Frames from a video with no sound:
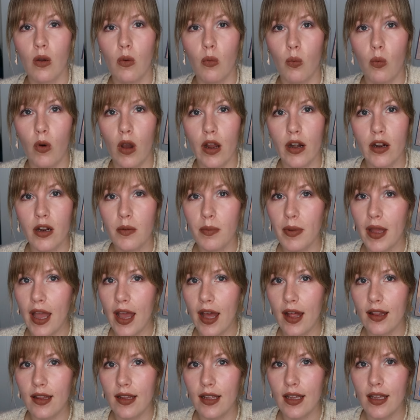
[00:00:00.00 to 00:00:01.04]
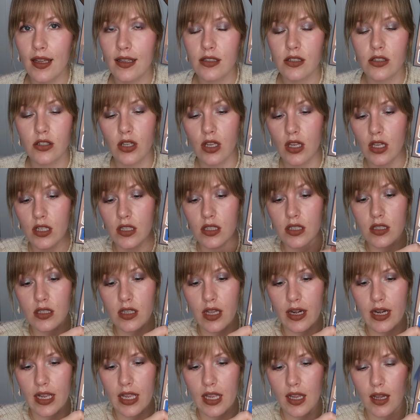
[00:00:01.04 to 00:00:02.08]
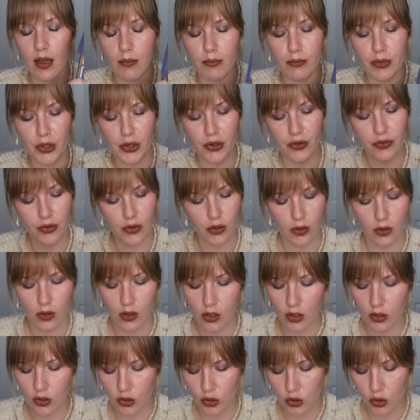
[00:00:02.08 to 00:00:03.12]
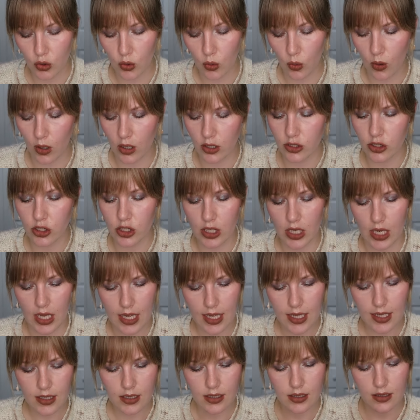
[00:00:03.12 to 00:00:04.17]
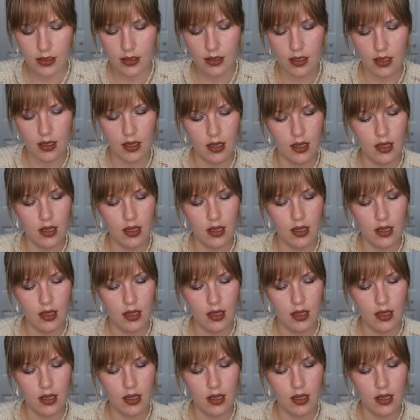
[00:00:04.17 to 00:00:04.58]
water palette. Stunning, beautiful, gorgeous.